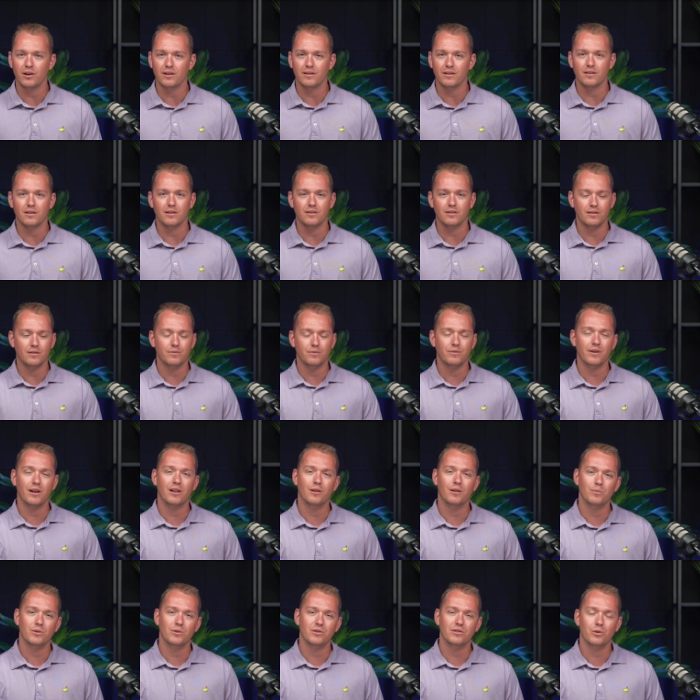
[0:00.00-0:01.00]
and the
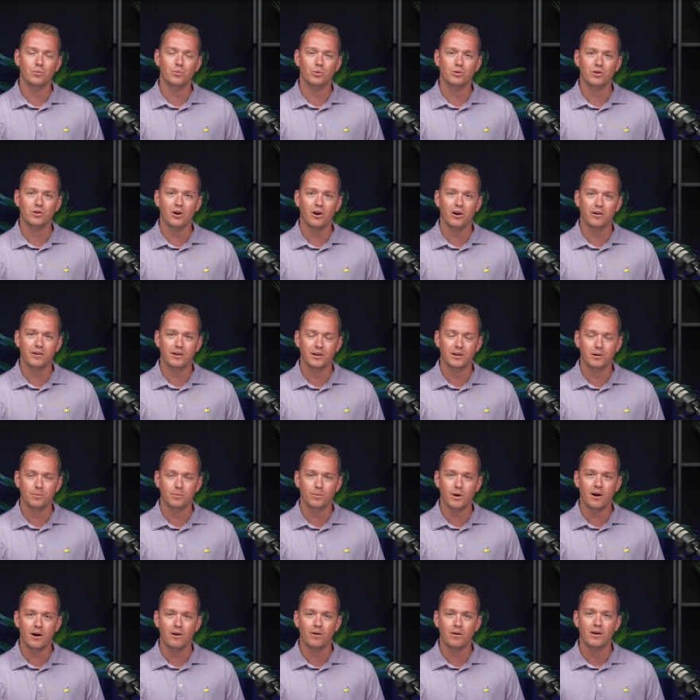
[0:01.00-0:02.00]
developments that we're talking
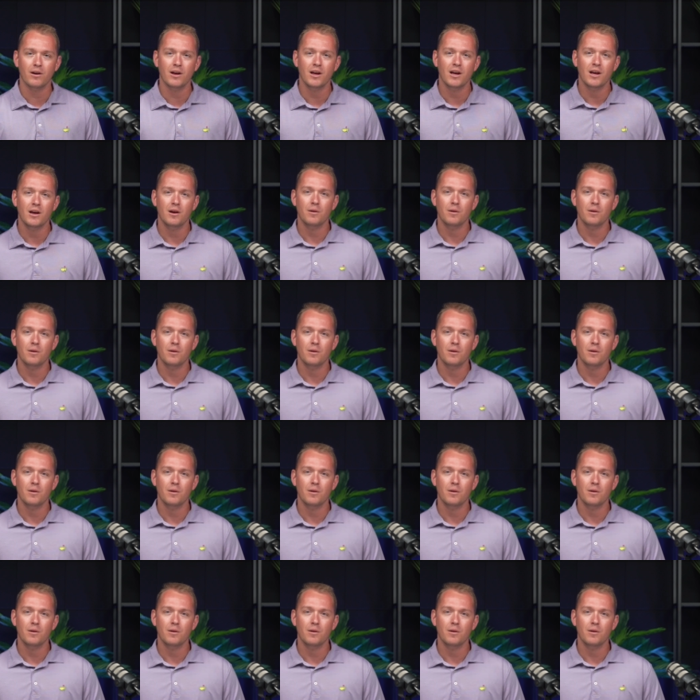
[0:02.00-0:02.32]
about.